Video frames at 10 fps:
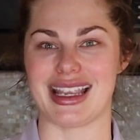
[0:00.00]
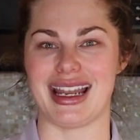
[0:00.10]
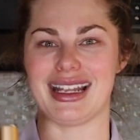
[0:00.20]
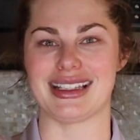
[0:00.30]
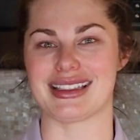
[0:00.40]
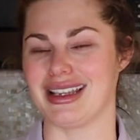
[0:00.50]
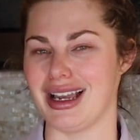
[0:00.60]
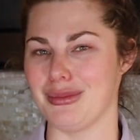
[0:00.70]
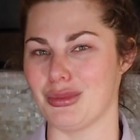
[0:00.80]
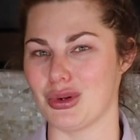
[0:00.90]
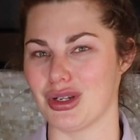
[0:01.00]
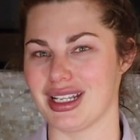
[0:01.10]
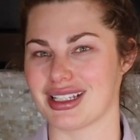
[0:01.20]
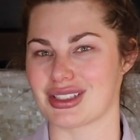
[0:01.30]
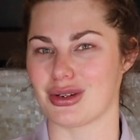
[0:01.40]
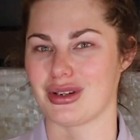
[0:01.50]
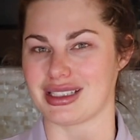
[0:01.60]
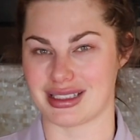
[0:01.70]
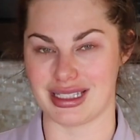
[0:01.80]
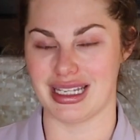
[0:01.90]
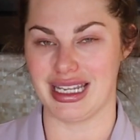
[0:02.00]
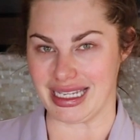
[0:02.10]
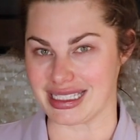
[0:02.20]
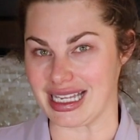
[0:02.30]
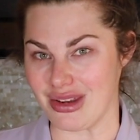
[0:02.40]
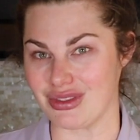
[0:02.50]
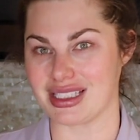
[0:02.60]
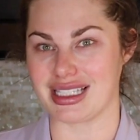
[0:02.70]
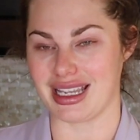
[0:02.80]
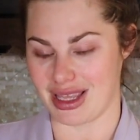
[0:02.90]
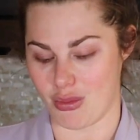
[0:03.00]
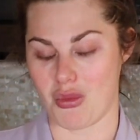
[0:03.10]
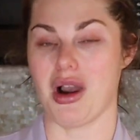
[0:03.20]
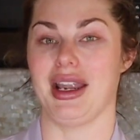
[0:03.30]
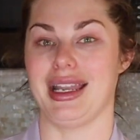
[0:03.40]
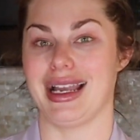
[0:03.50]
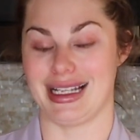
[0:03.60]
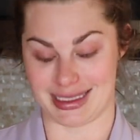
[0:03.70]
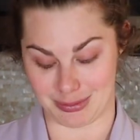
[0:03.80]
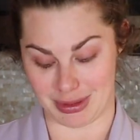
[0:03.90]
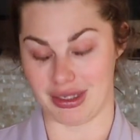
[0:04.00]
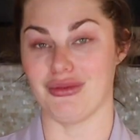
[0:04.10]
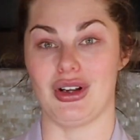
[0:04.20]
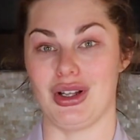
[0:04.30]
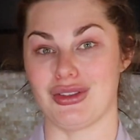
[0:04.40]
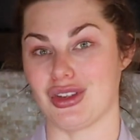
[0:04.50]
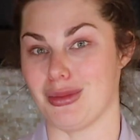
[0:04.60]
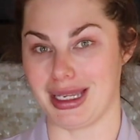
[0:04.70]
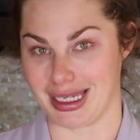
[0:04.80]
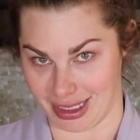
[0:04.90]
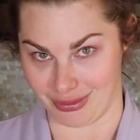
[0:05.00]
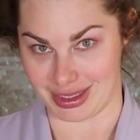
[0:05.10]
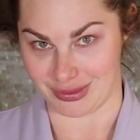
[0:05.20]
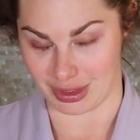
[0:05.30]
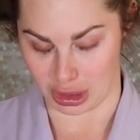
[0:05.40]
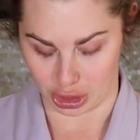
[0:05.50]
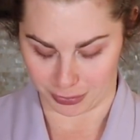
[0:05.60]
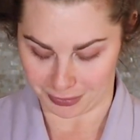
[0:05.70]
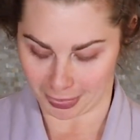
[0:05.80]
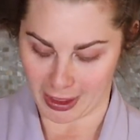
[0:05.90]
And it's not morning, so it's safe to say that wine has been involved in the making of this video.